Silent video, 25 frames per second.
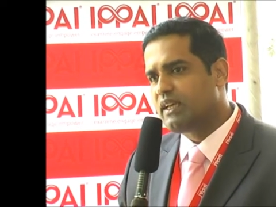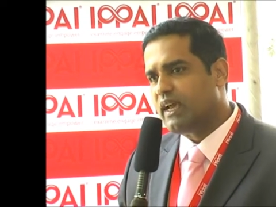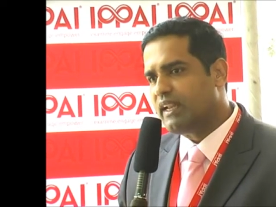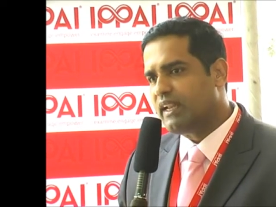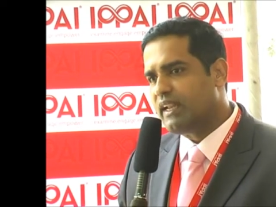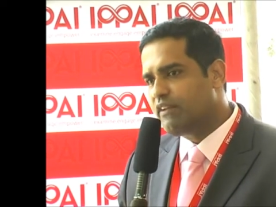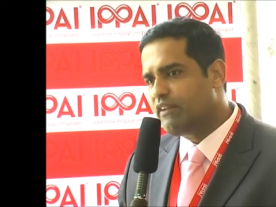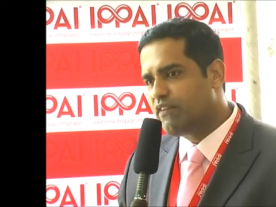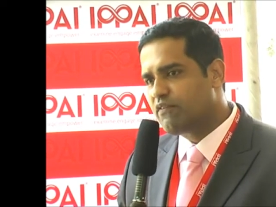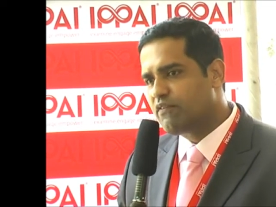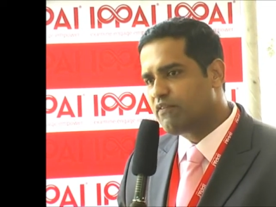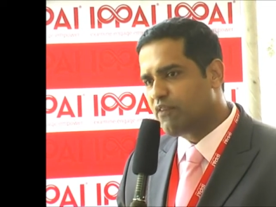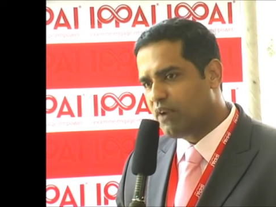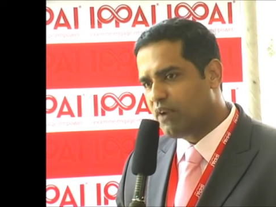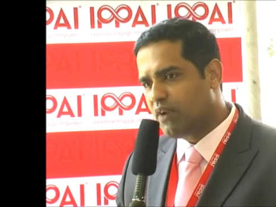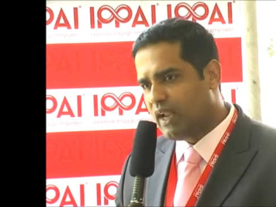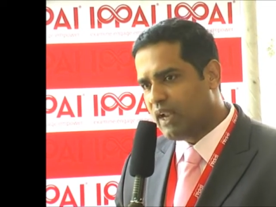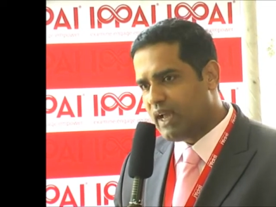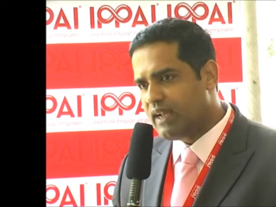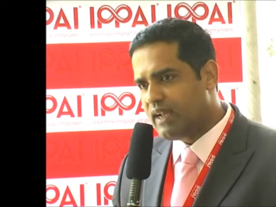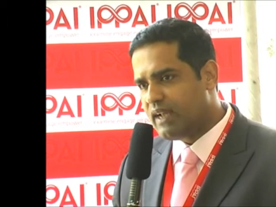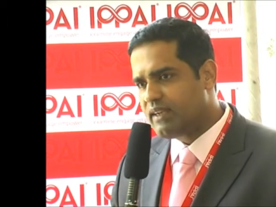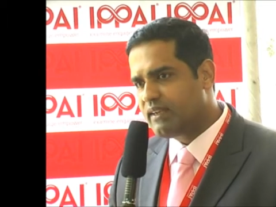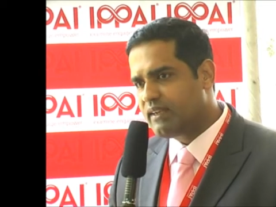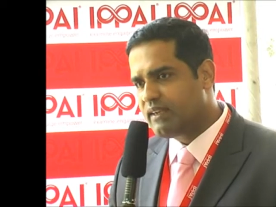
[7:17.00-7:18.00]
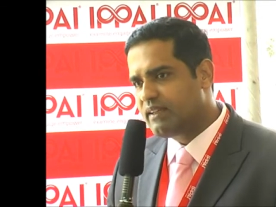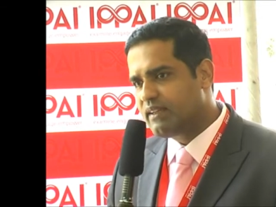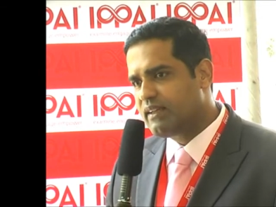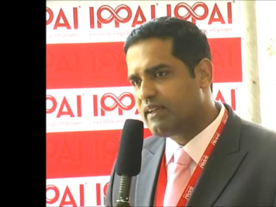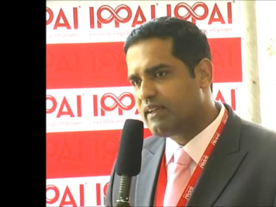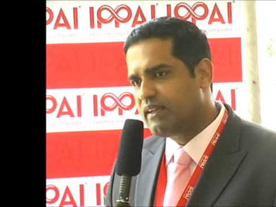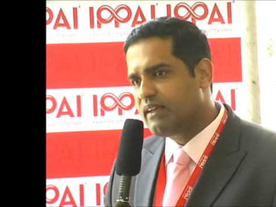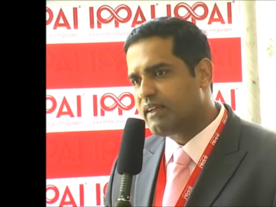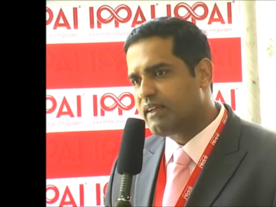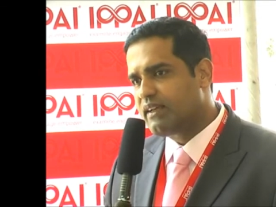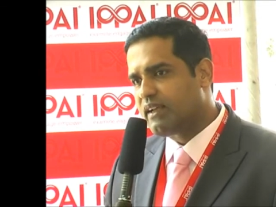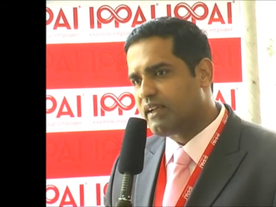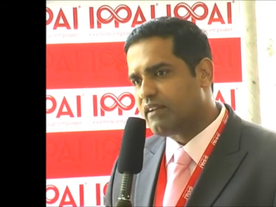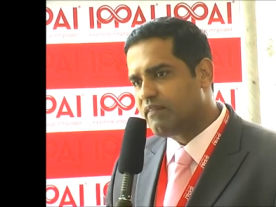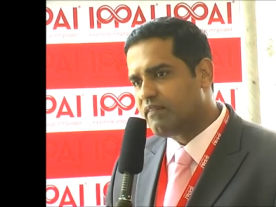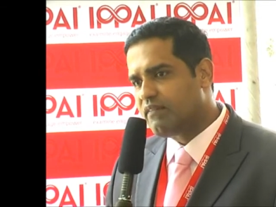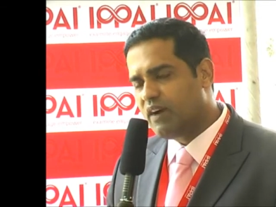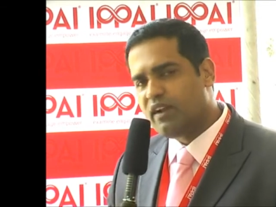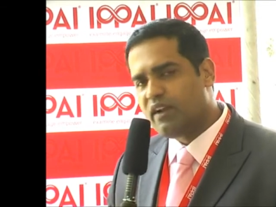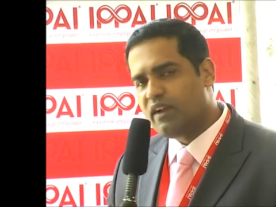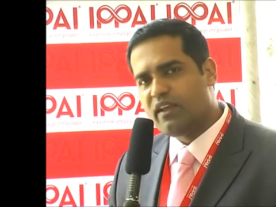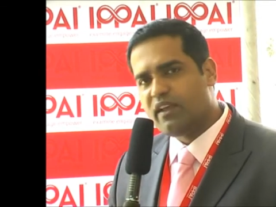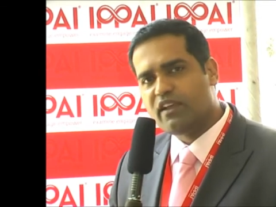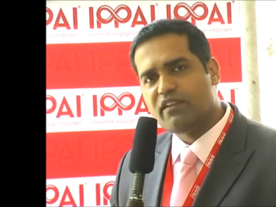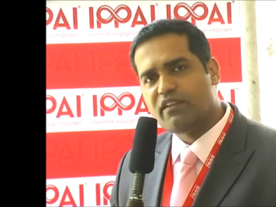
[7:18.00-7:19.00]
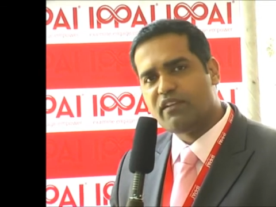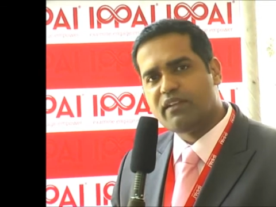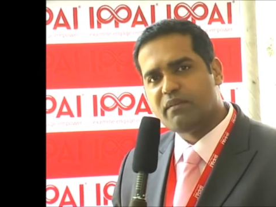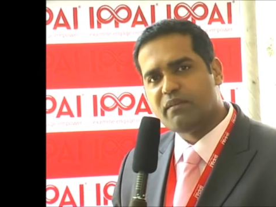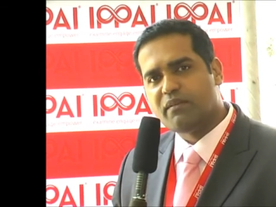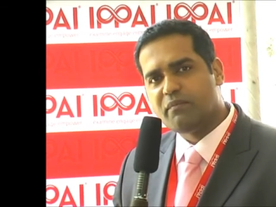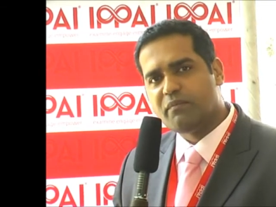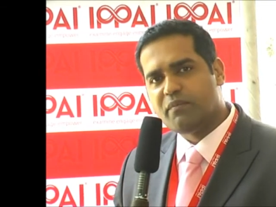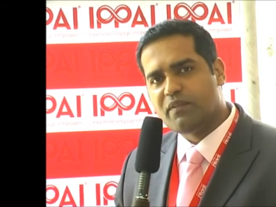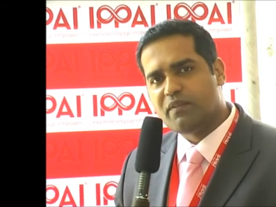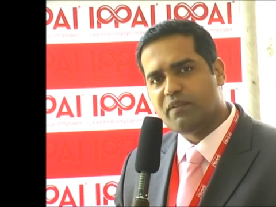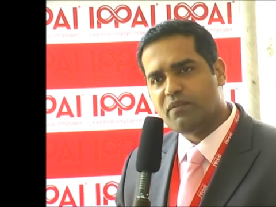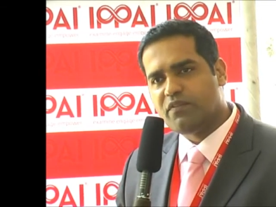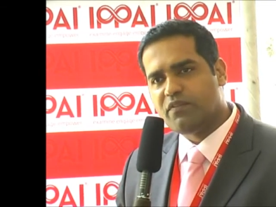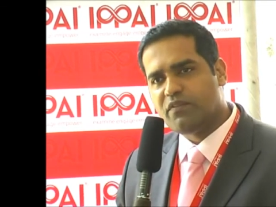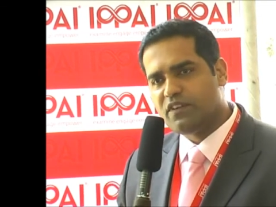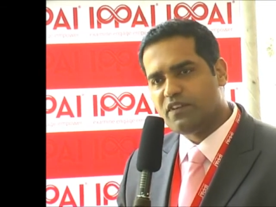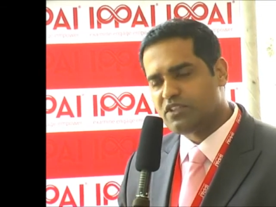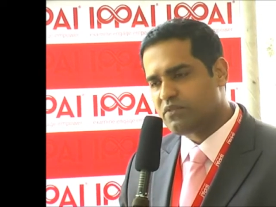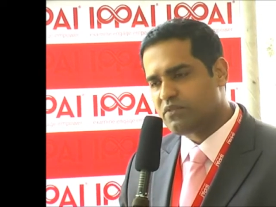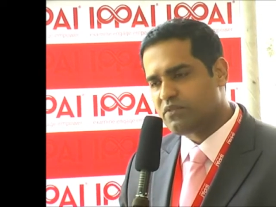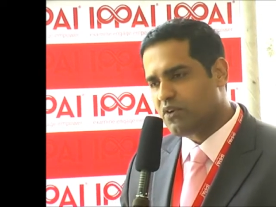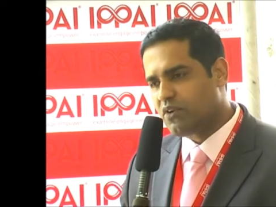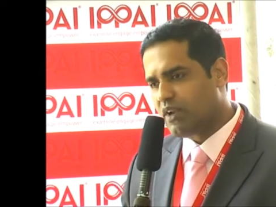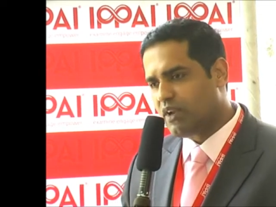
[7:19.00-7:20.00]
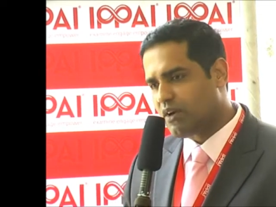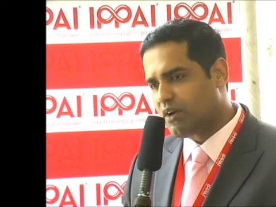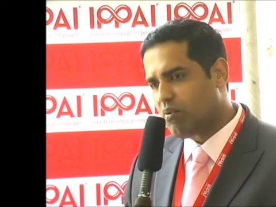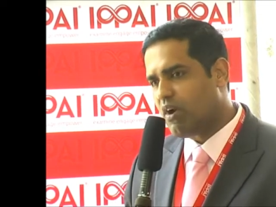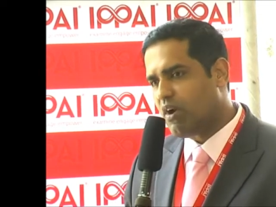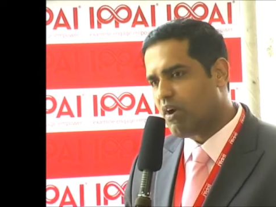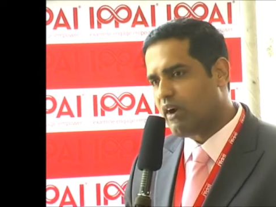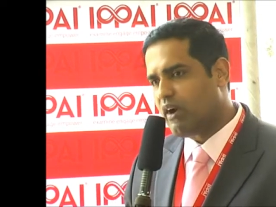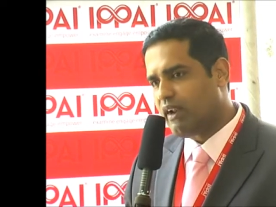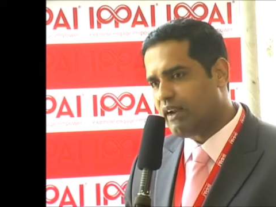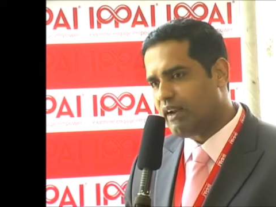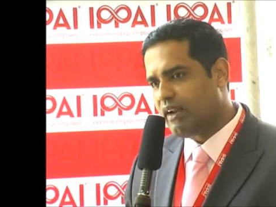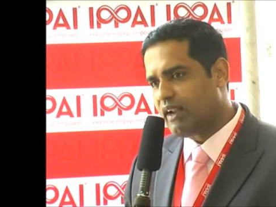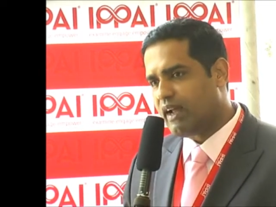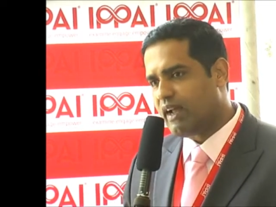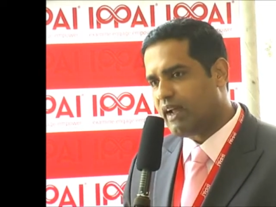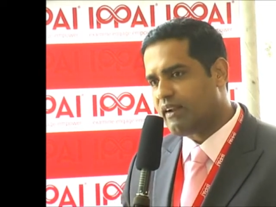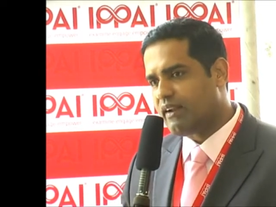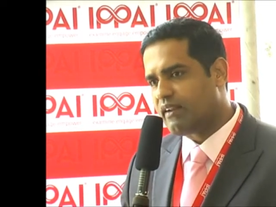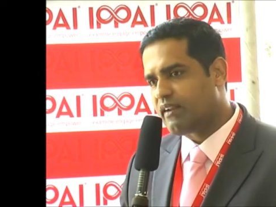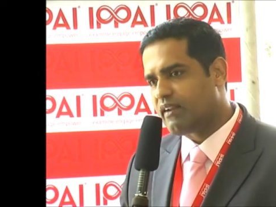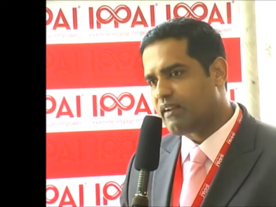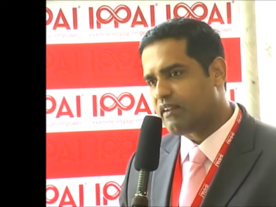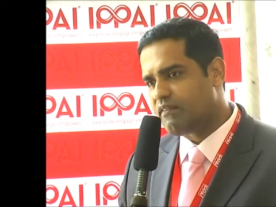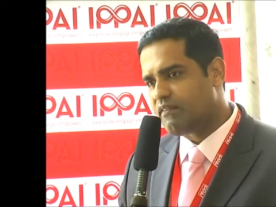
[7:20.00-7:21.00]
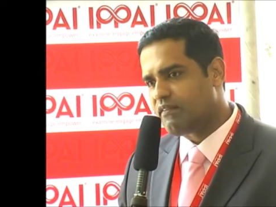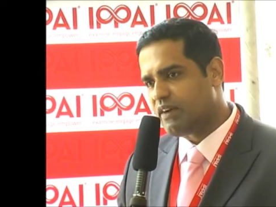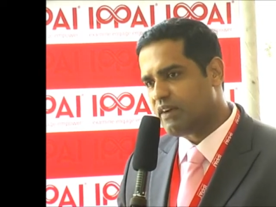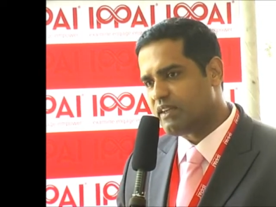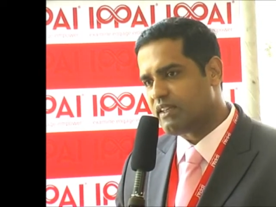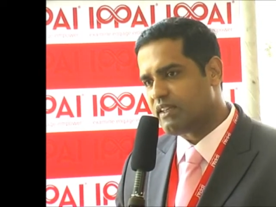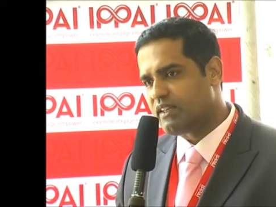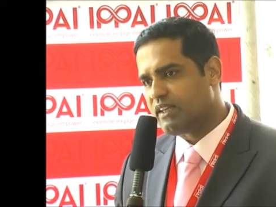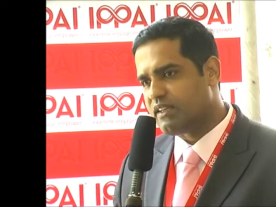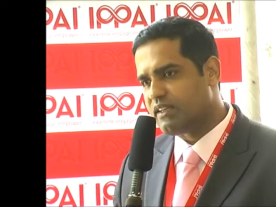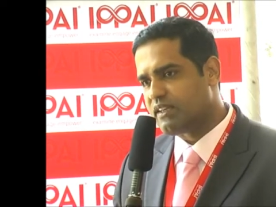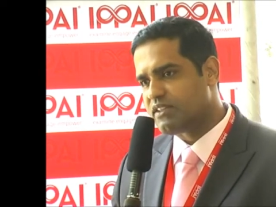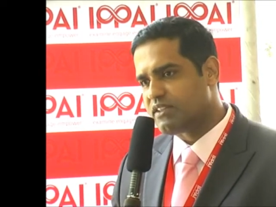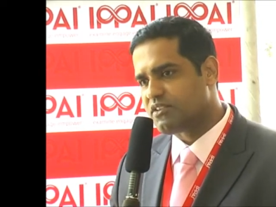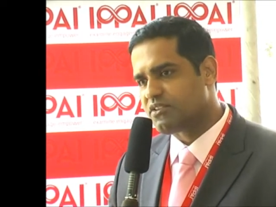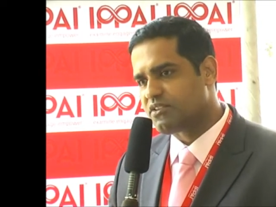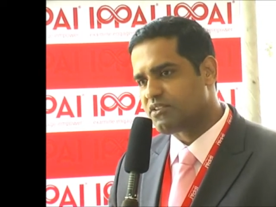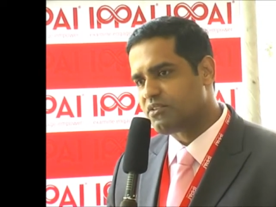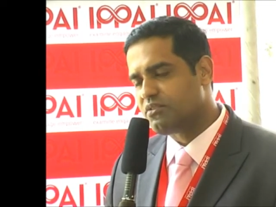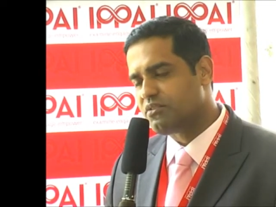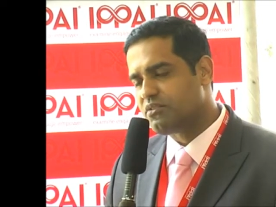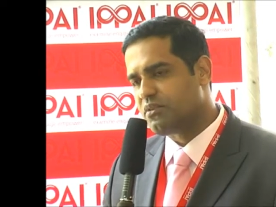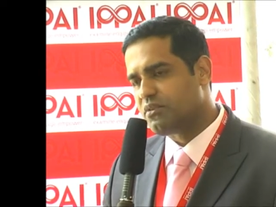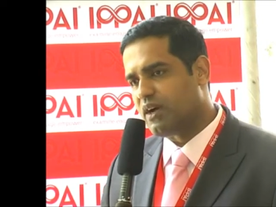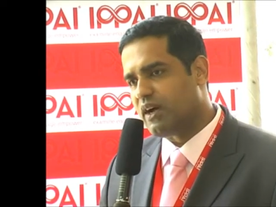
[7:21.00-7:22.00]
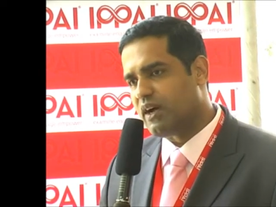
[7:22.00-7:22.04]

and even for land, converting it, first of all, acquiring land and converting it into